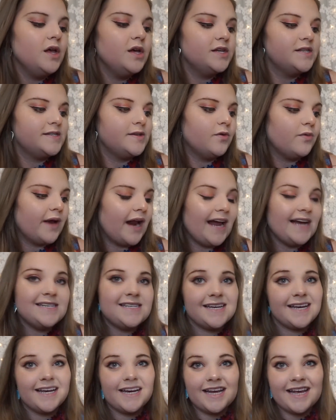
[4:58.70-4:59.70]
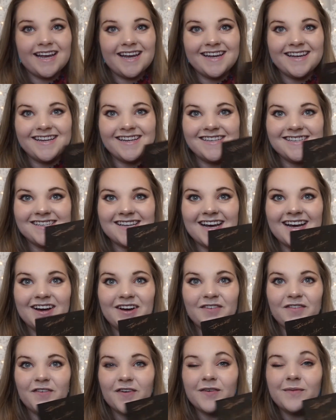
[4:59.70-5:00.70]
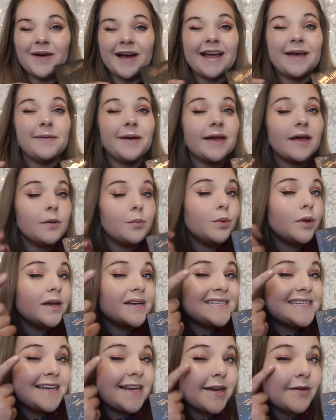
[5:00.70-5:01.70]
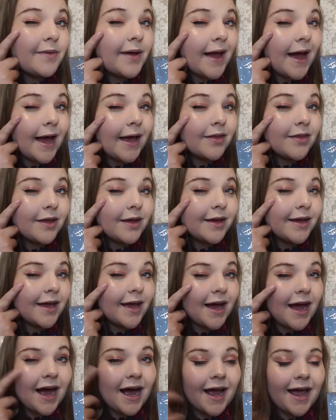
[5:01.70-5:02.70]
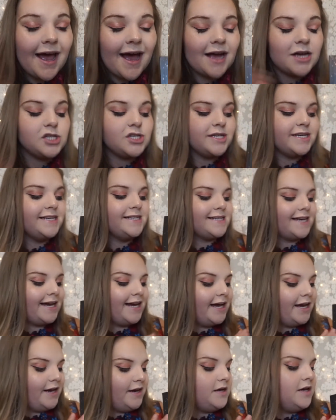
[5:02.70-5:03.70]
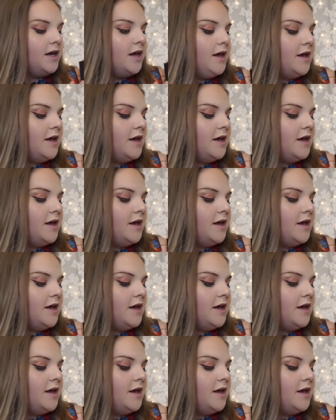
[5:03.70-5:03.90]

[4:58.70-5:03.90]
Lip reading: So what I did is for my makeup look today, my eye look, I actually did